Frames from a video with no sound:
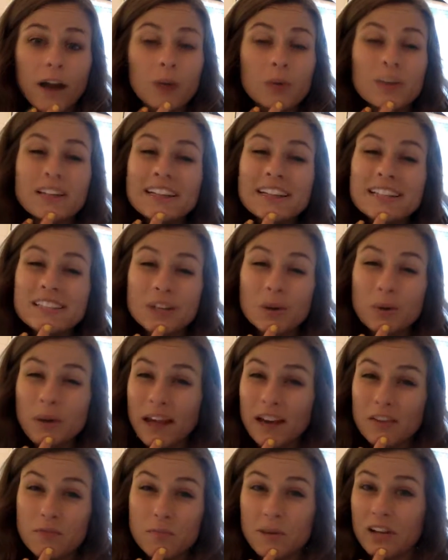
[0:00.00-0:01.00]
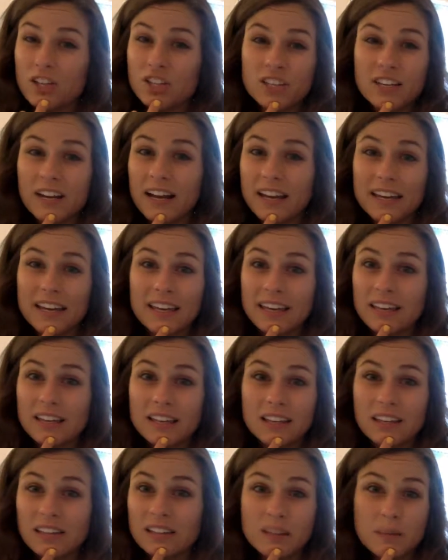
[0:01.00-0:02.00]
I really don't have much that I
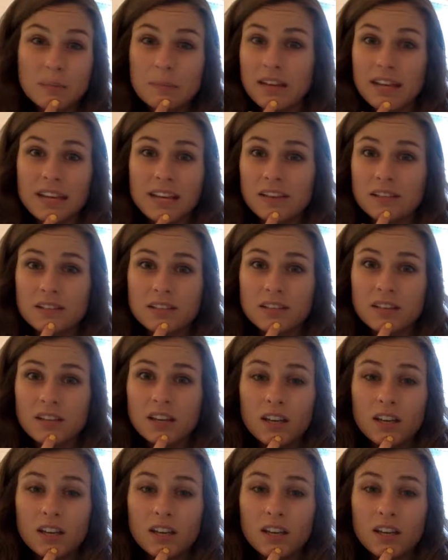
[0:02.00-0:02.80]
can eliminate.